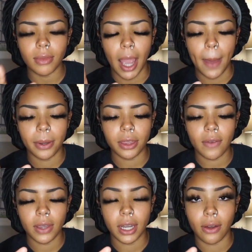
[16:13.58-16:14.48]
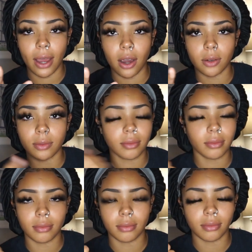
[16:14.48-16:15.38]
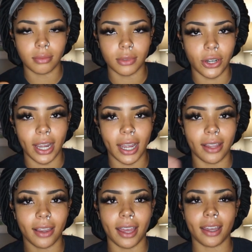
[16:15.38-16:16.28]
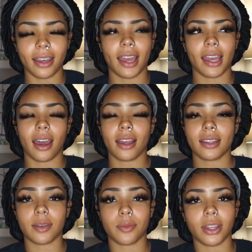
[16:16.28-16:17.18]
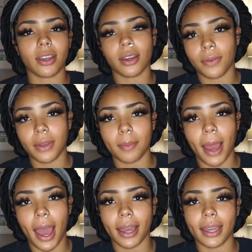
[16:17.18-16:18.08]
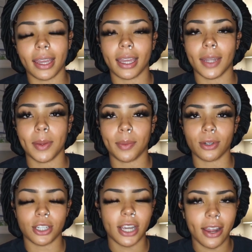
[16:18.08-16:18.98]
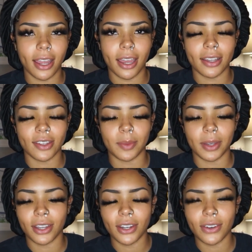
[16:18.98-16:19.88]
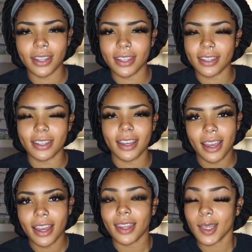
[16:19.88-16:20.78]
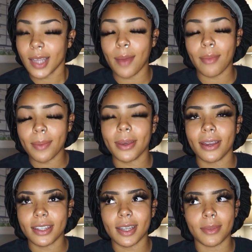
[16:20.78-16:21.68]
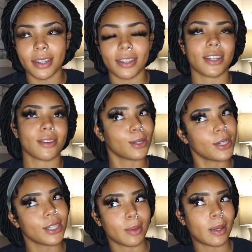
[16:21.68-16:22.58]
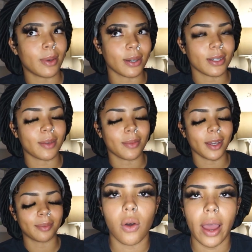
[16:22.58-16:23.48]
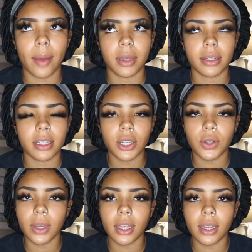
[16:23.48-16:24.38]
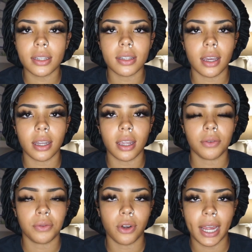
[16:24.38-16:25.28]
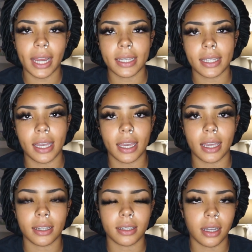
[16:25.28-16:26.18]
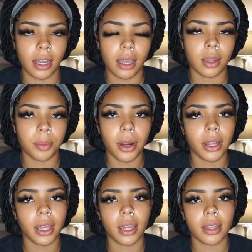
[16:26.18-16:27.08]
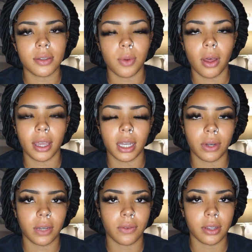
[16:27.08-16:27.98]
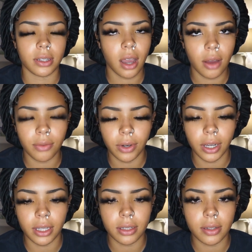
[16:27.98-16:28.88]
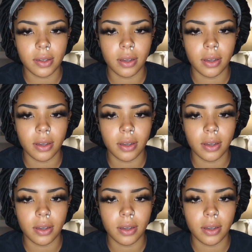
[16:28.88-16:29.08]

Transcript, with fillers: I put that video out great like i got some really good feedback and people were sharing it so i'm like you know what this is this i might be onto something you know lord you might be onto something i'm continuing studying forex and studying the markets while getting ready for this conference